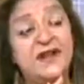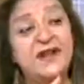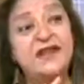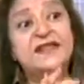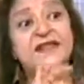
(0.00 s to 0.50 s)
of
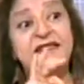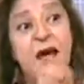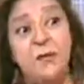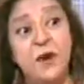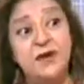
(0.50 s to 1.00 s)
people for the
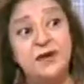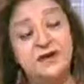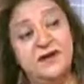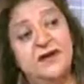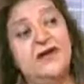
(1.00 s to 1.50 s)
very
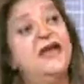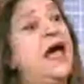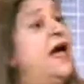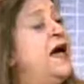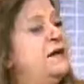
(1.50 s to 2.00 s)
first time
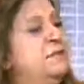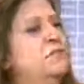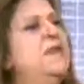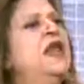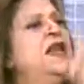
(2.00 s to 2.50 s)
went to
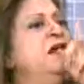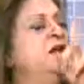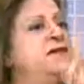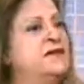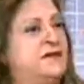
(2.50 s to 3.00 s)

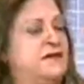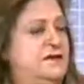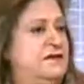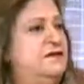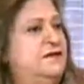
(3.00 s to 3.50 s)

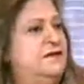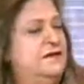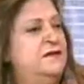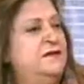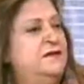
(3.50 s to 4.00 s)
the
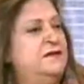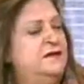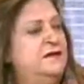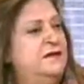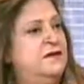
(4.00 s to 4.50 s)

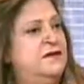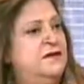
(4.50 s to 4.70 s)
notary